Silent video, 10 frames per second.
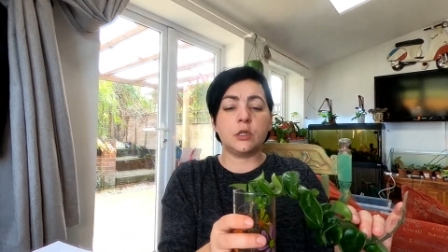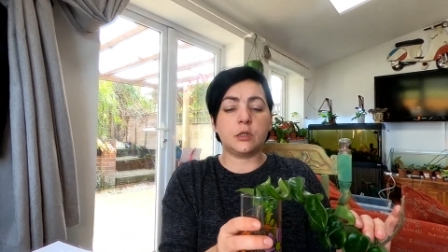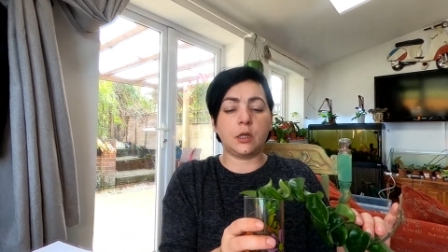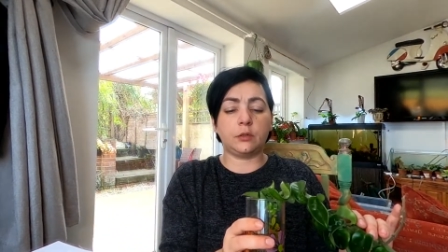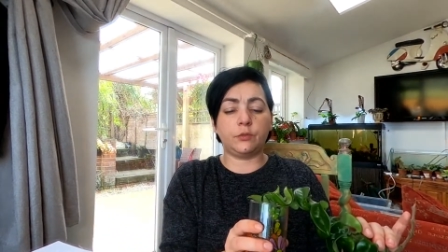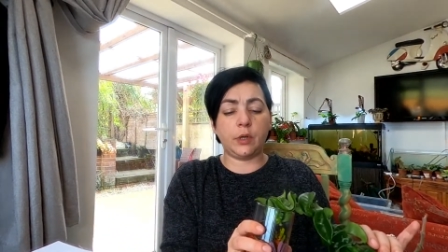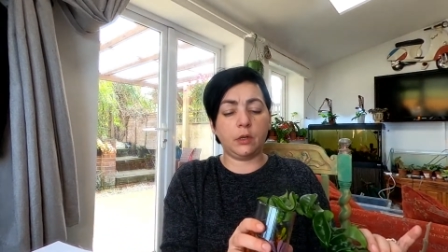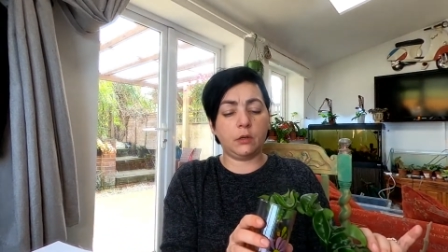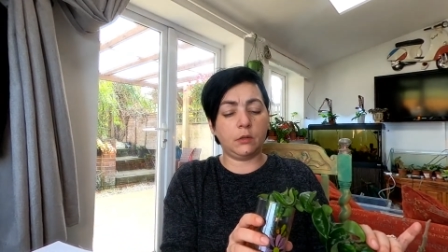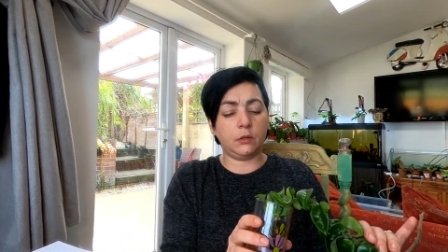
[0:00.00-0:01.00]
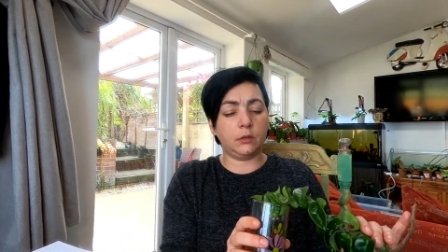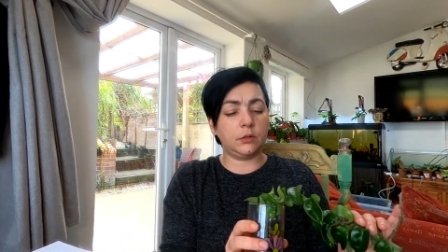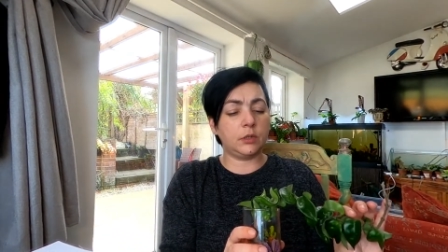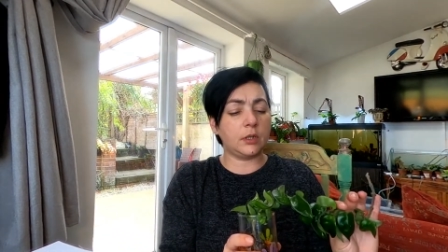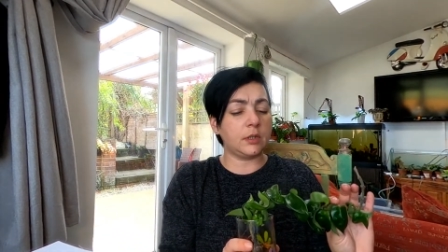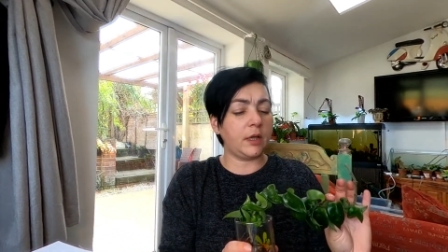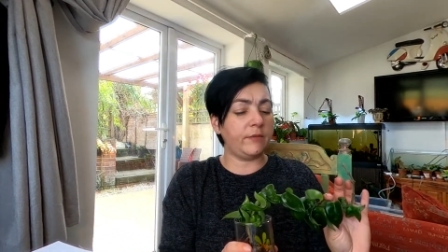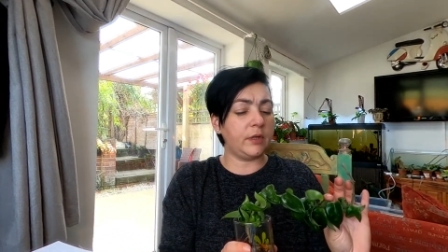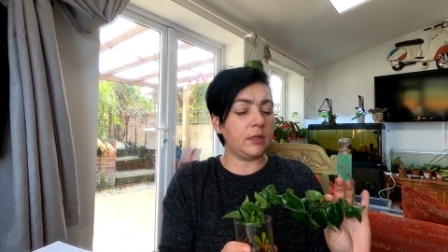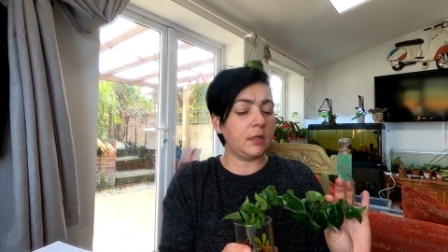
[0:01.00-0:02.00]
She's not wrinkled. She doesn't
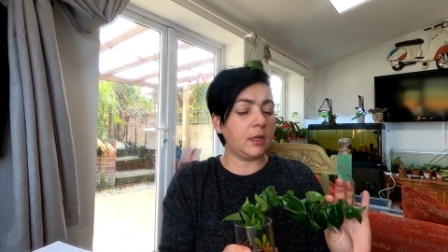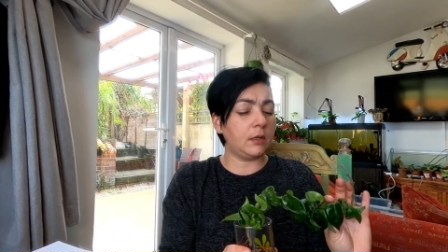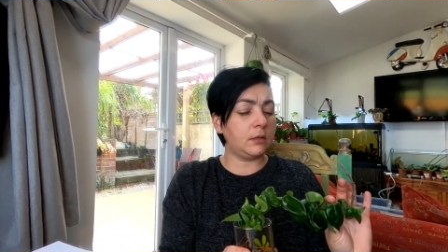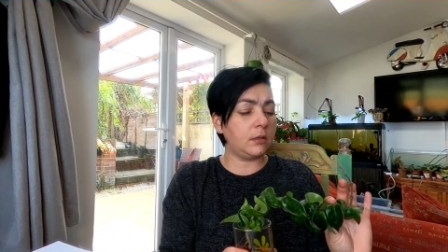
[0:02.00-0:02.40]
have anything.